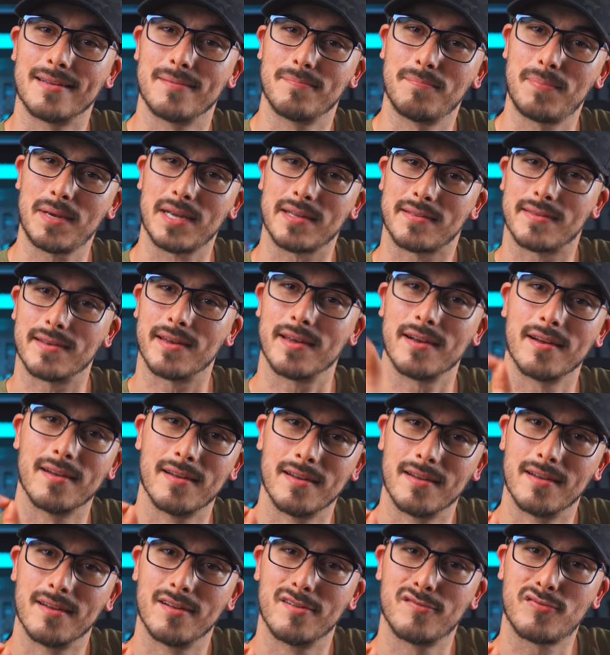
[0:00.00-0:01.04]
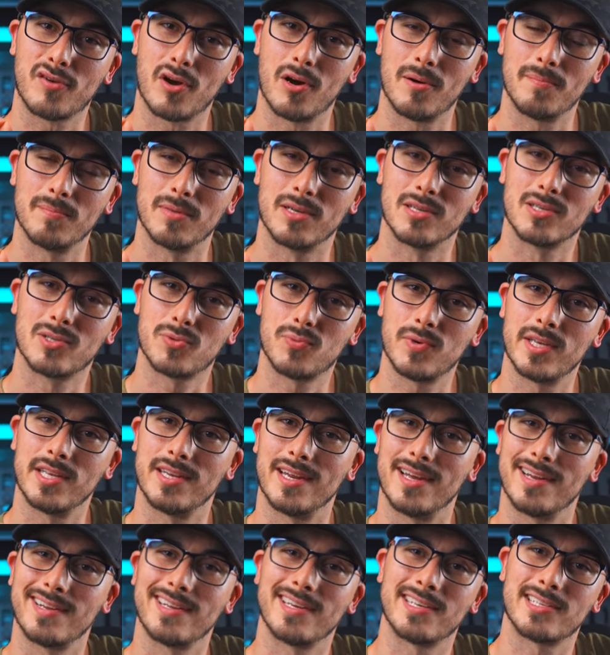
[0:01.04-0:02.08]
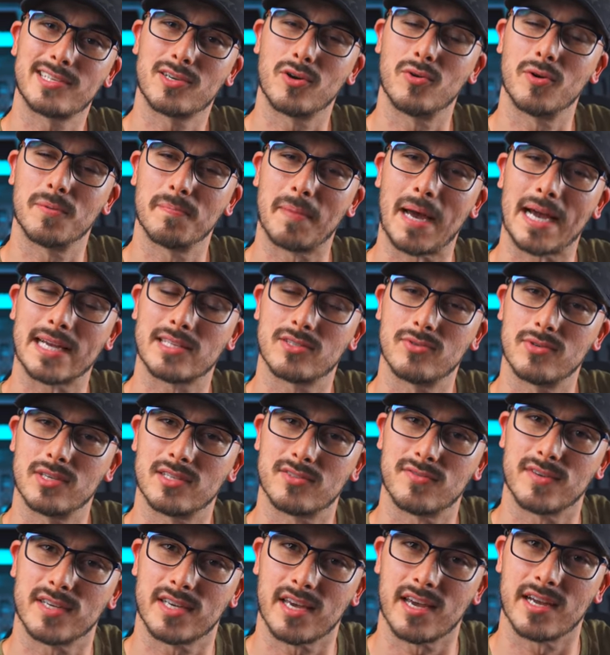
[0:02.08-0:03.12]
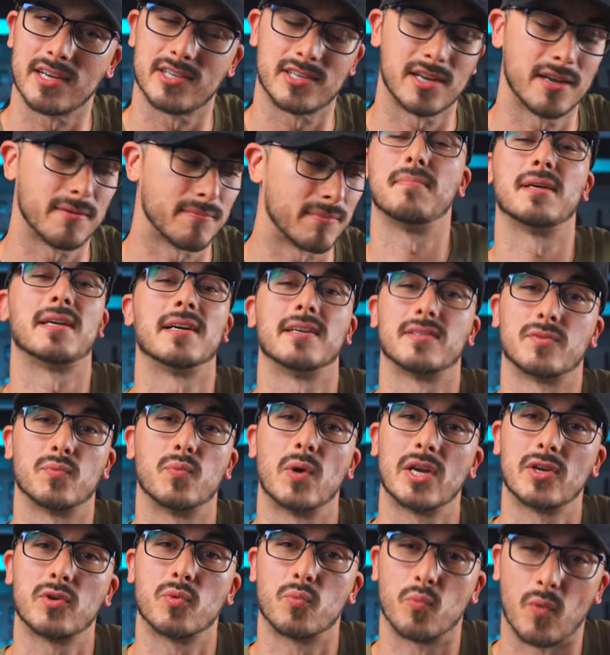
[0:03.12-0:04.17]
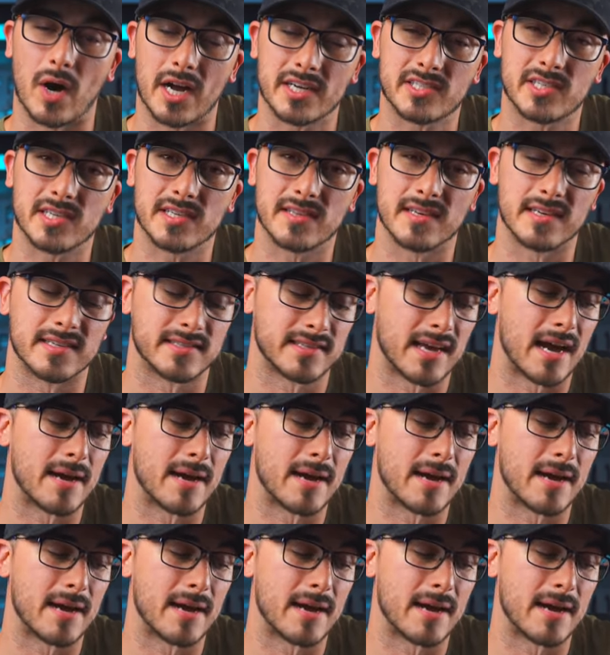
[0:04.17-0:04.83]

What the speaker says: Peter from Sweden is going back to his vacation, because when you're watching this,